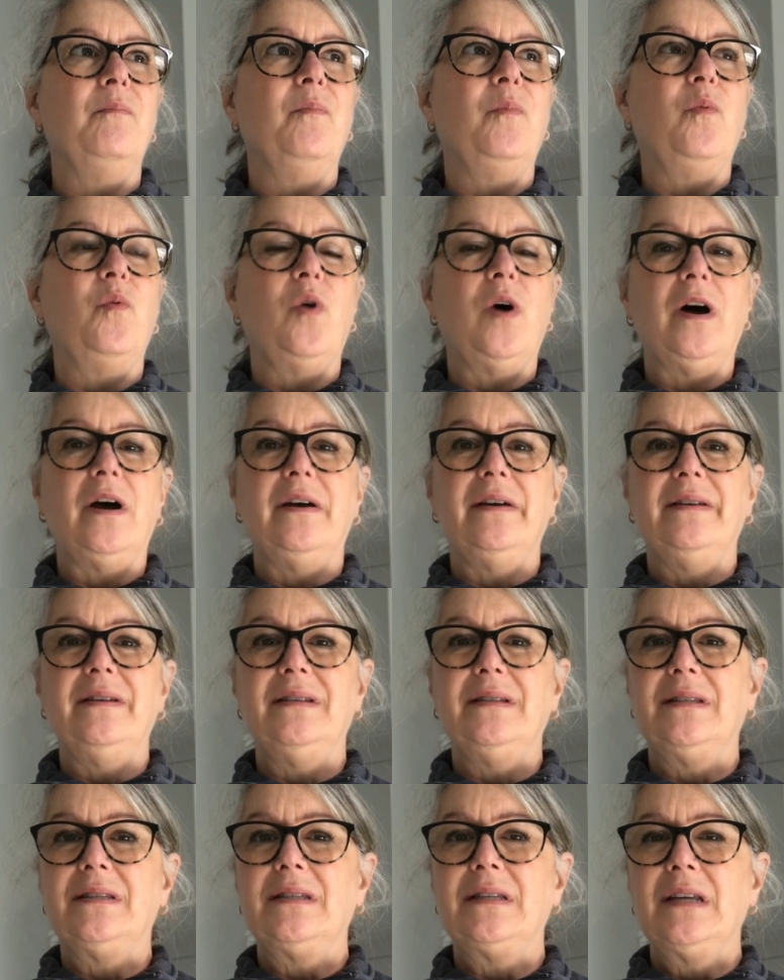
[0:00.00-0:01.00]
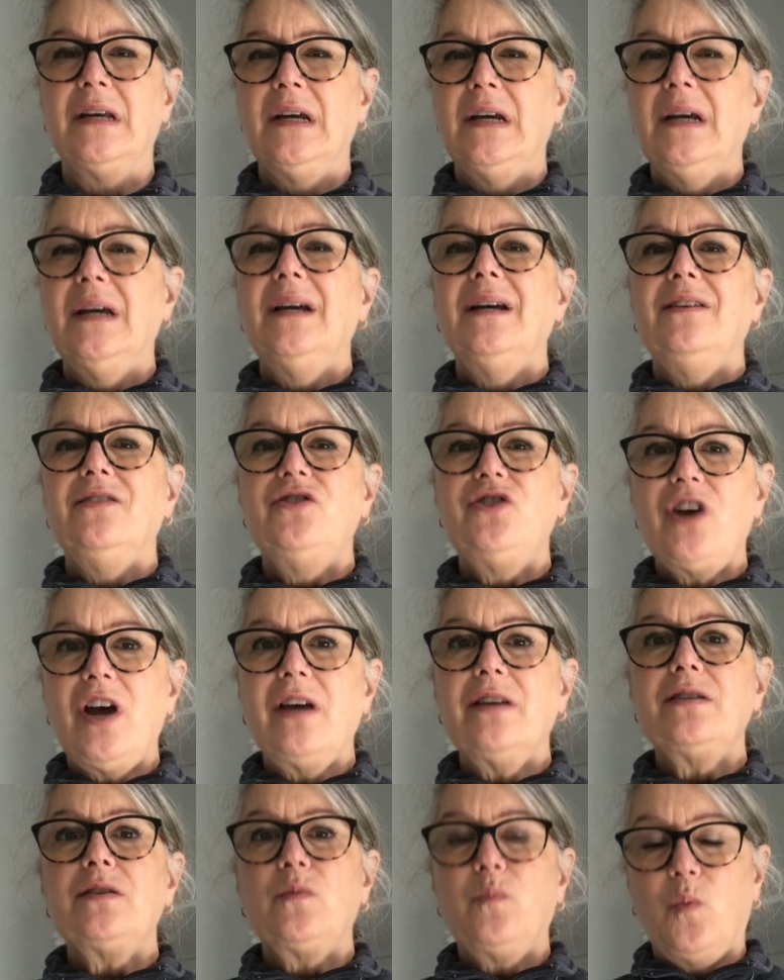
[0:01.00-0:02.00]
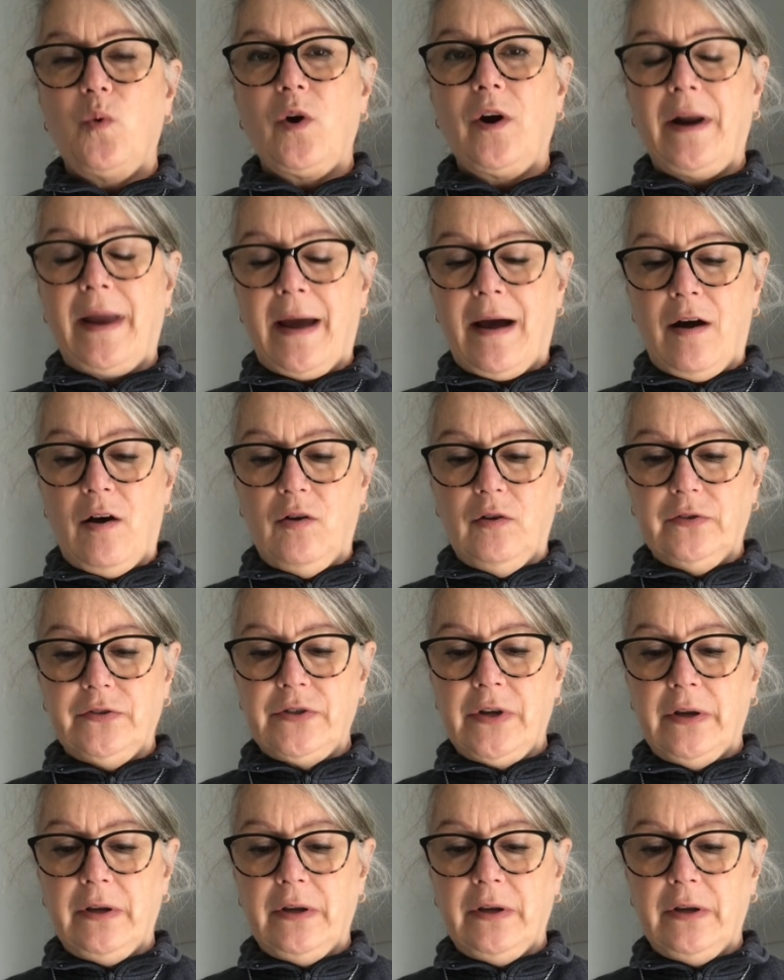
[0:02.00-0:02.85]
was just worn out